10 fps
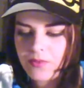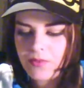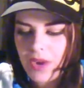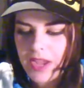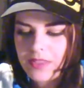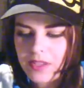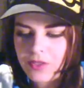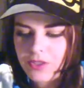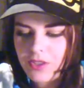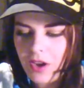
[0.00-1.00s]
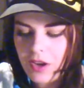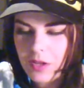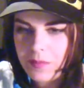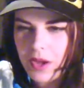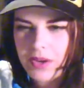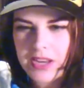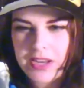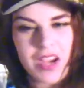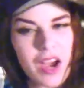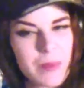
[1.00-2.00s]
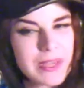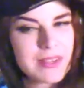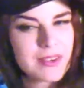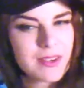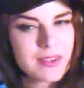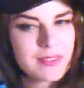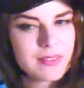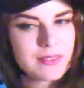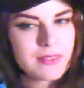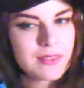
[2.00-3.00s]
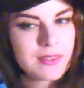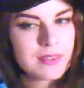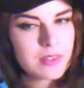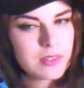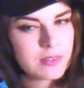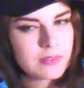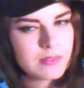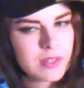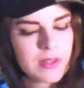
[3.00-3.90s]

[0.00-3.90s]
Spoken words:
right thing to talk about at a Comic-Con, you know?